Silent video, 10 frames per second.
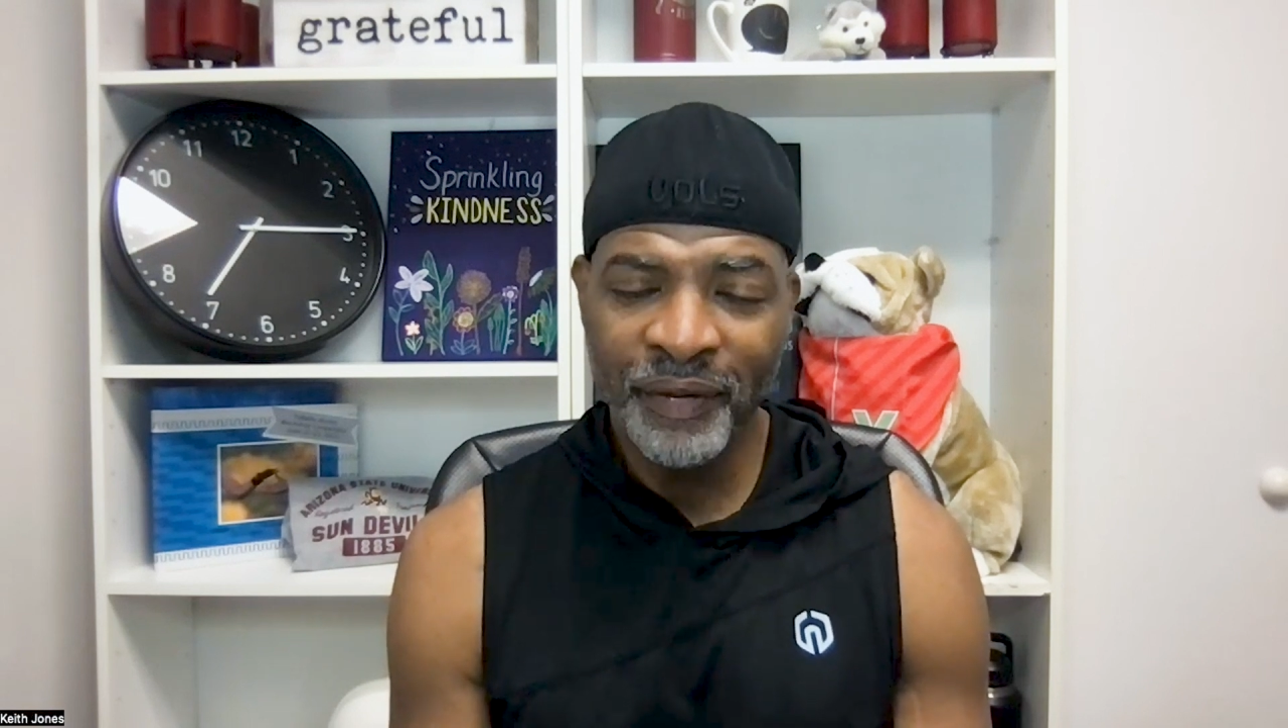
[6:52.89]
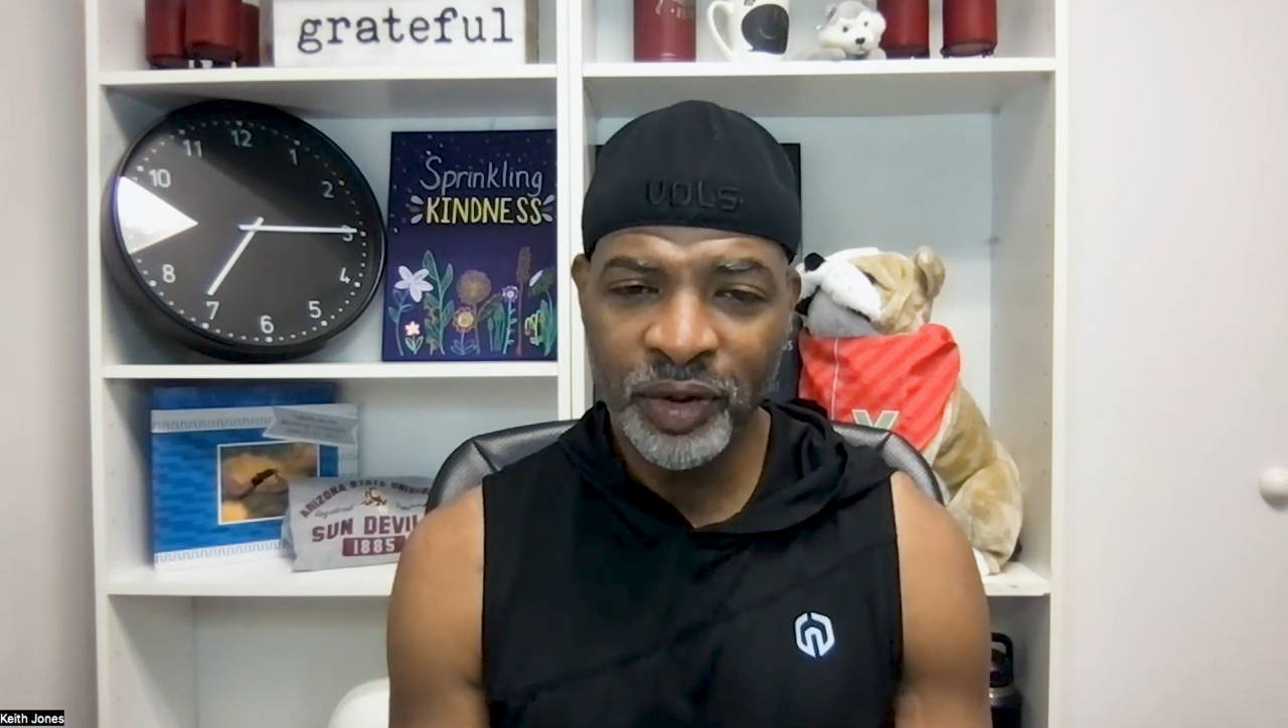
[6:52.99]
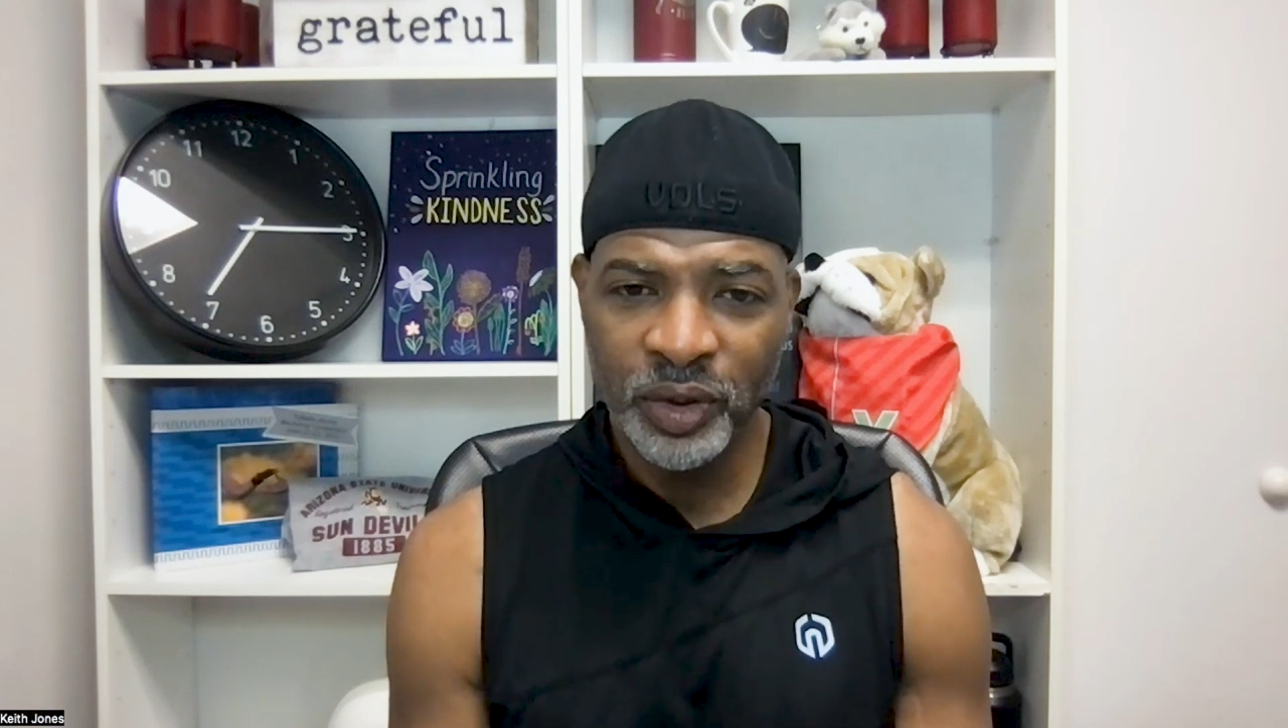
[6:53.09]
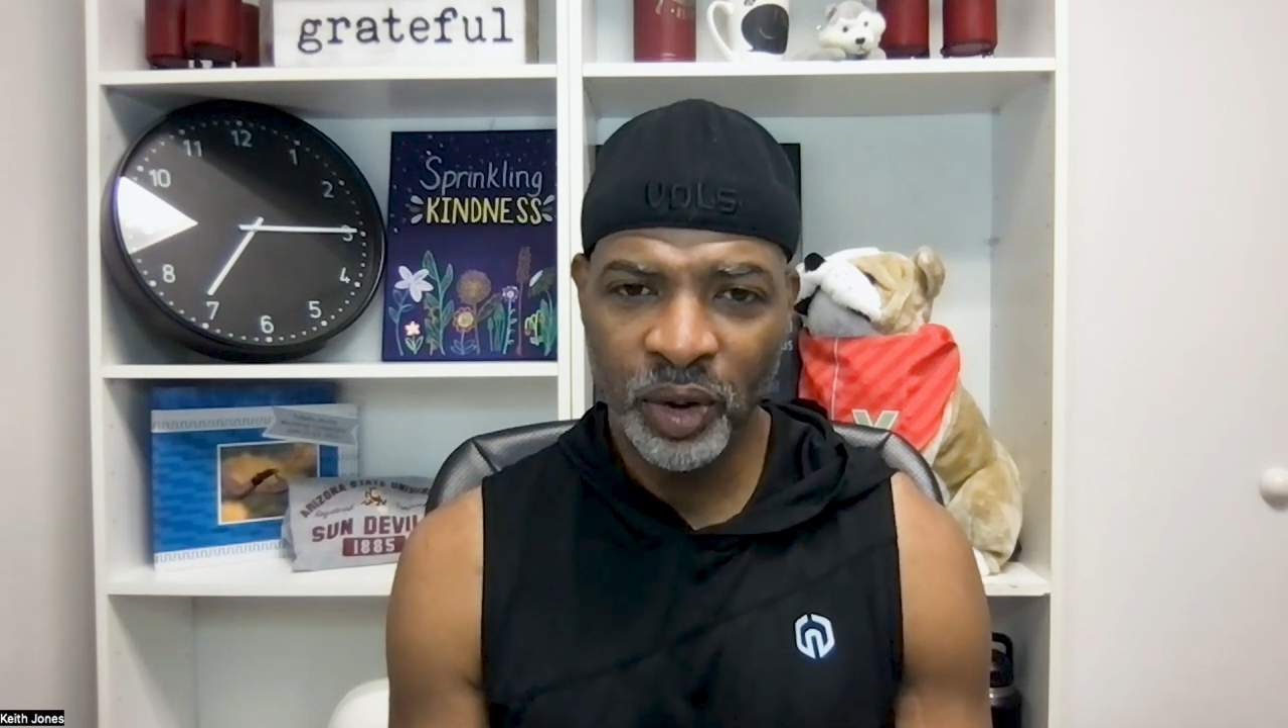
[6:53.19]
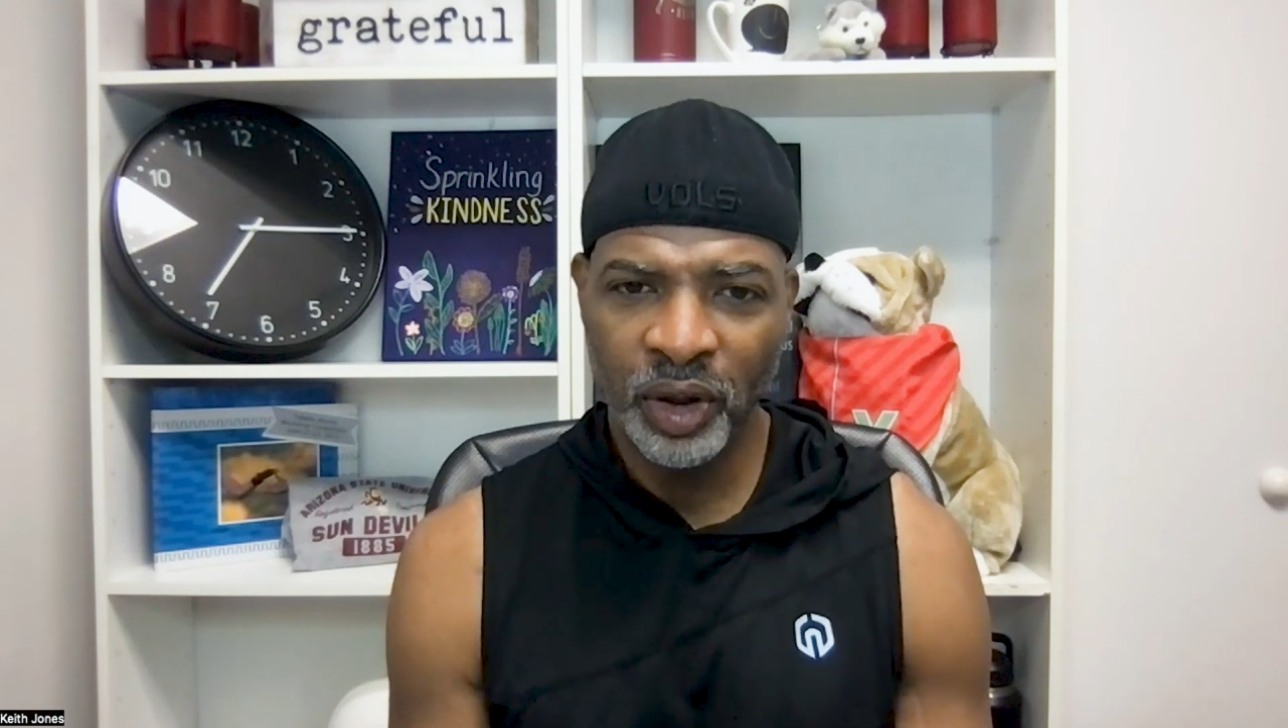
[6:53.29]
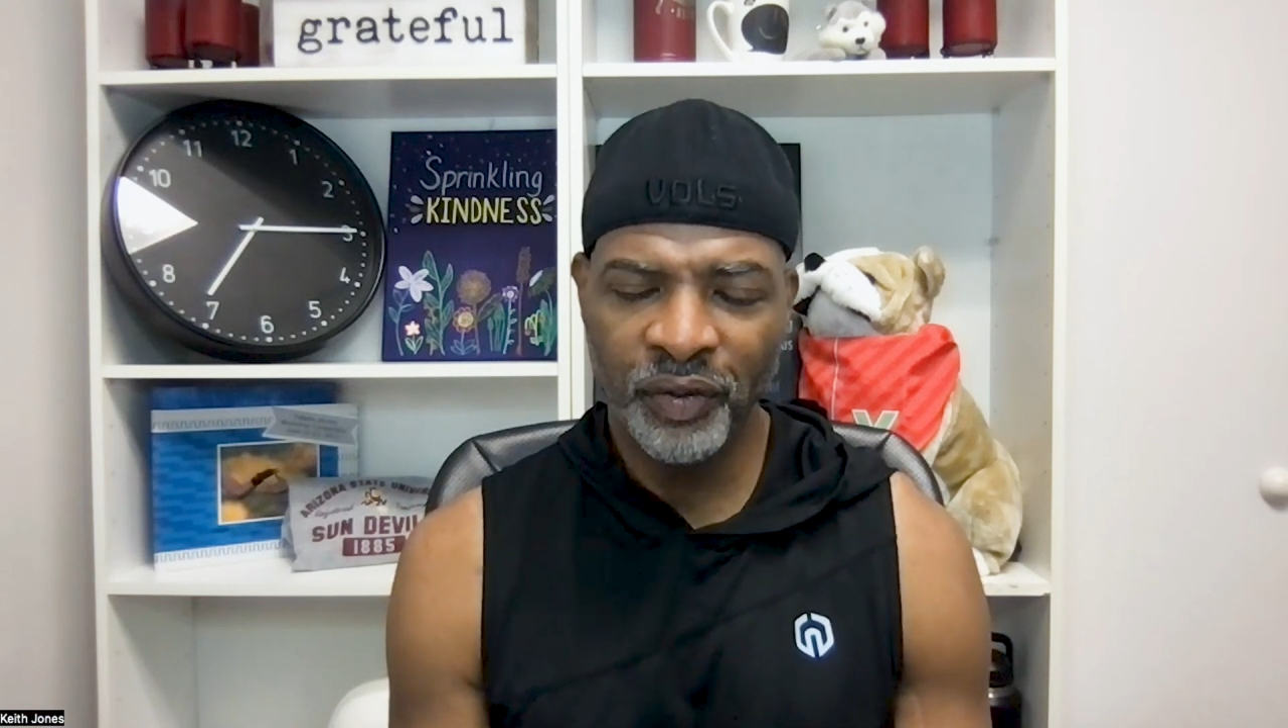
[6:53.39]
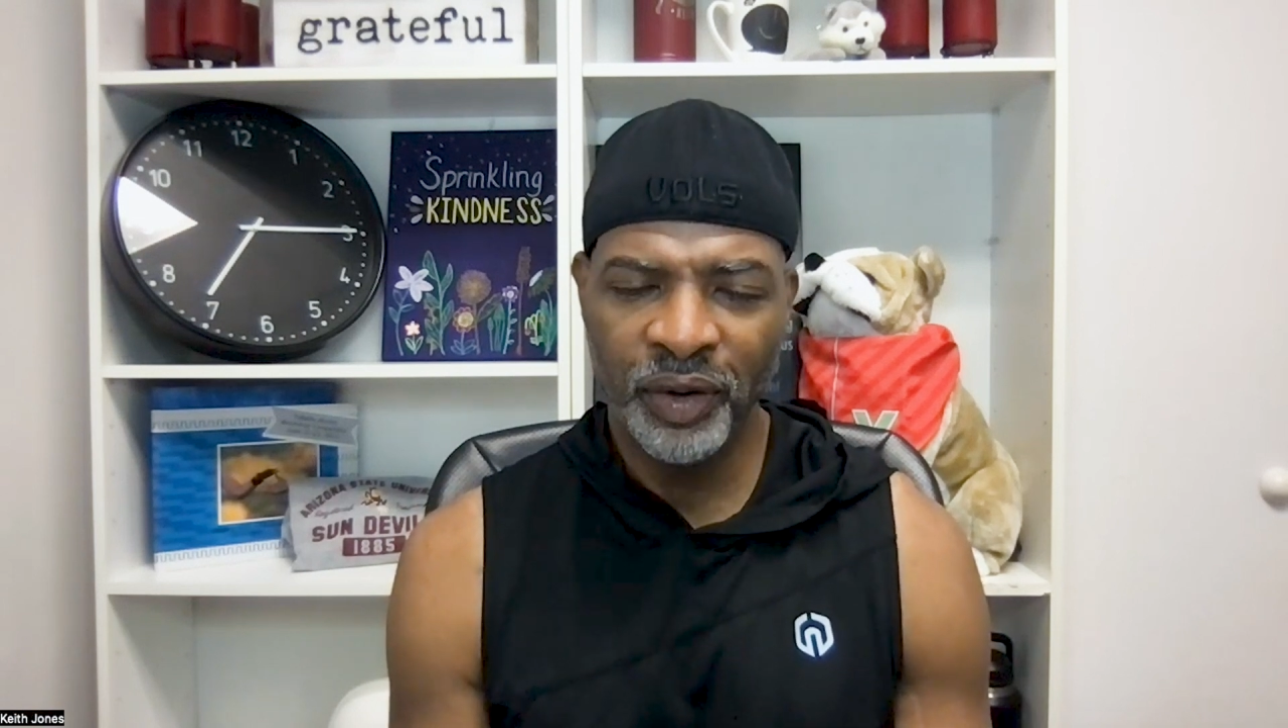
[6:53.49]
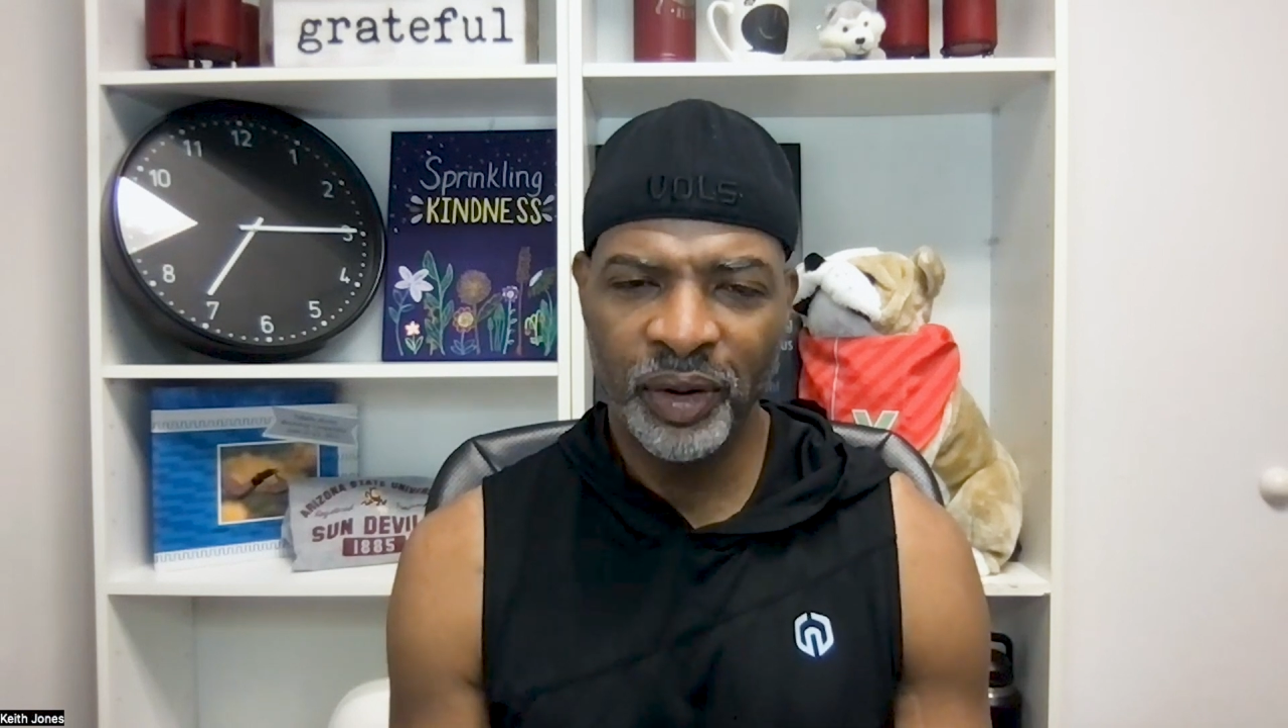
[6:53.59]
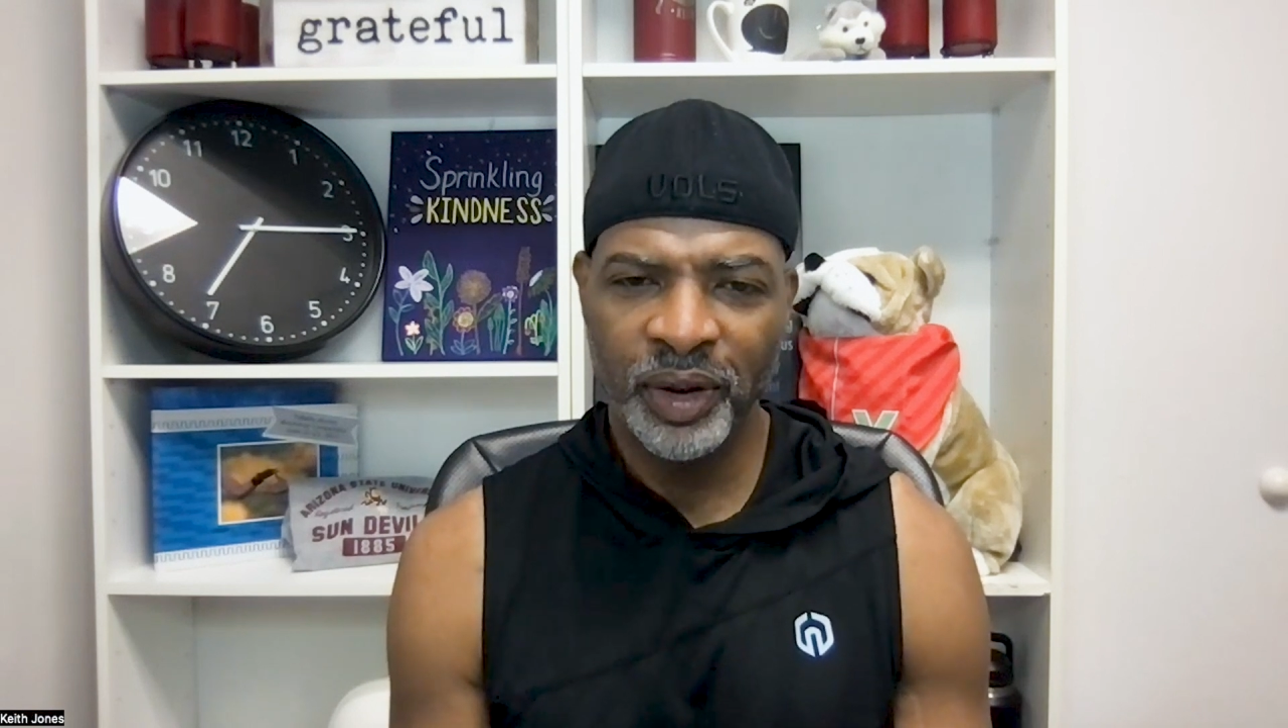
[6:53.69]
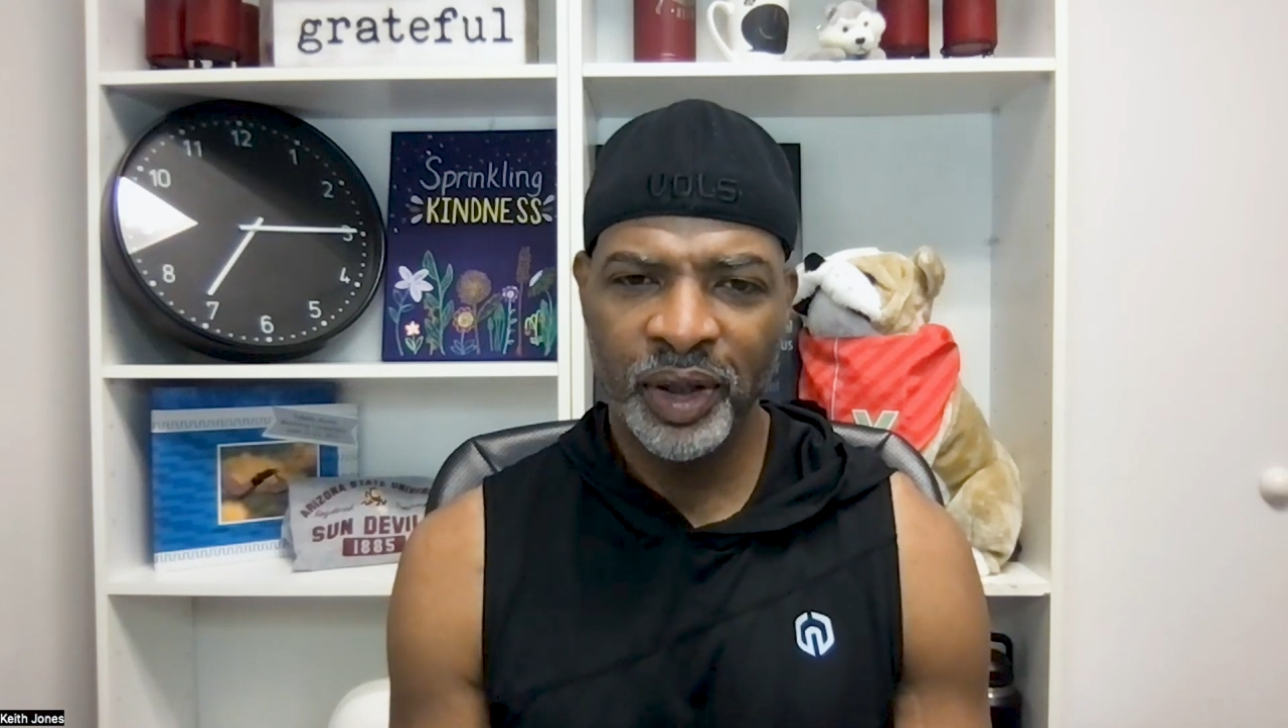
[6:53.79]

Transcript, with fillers: control over